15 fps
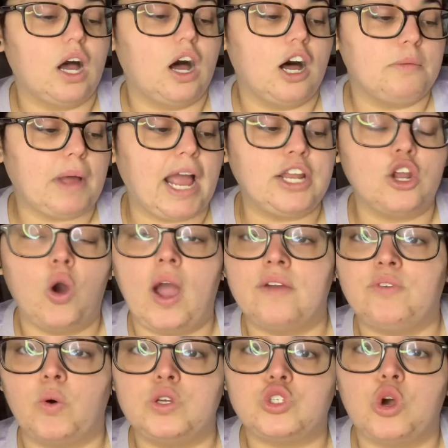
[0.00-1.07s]
Um, I know
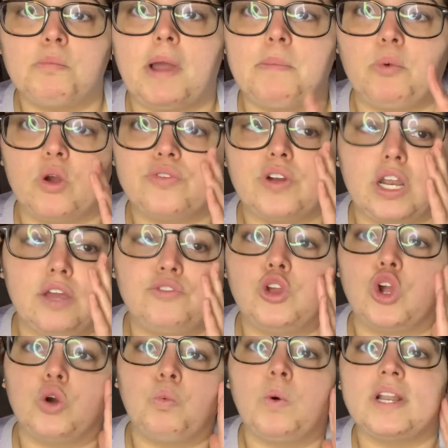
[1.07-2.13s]
I've always told my boyfriend, if
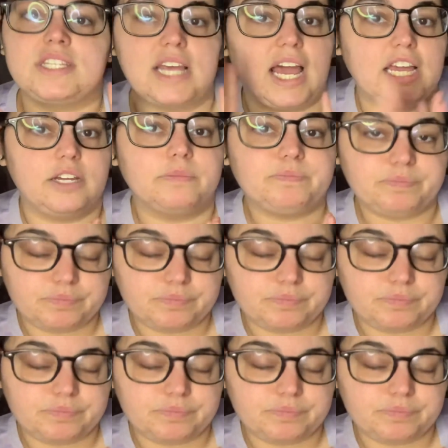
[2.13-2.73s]
you're, once I